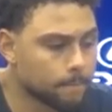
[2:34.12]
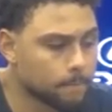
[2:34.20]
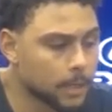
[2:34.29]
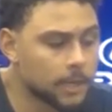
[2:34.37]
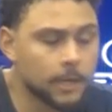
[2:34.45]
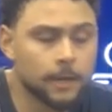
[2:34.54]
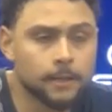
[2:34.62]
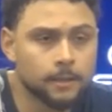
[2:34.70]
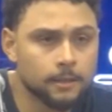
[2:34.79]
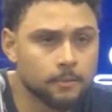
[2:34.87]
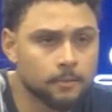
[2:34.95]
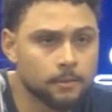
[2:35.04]
Yeah, I
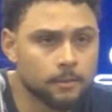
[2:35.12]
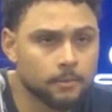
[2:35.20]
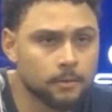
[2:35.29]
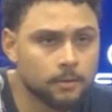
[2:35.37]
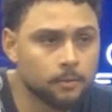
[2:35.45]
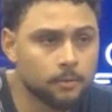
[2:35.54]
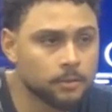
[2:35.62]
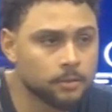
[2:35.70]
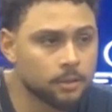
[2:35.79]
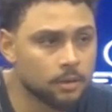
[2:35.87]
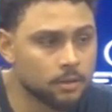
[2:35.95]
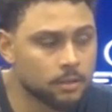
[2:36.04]
think we're
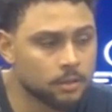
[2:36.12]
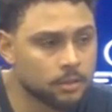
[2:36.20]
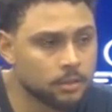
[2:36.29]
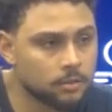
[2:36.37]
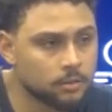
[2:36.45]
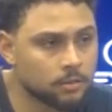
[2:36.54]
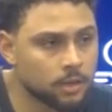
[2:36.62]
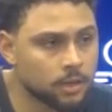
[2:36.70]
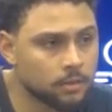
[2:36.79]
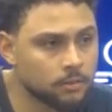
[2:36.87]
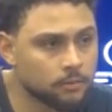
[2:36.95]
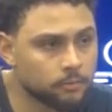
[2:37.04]
starting to, you know,
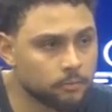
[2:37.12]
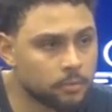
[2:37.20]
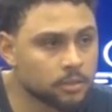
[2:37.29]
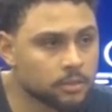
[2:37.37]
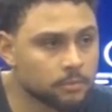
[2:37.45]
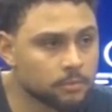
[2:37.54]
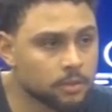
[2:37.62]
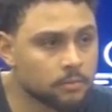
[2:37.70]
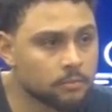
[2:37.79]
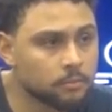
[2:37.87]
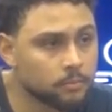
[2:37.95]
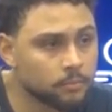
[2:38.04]
kind of build some
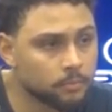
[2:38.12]
rhythm,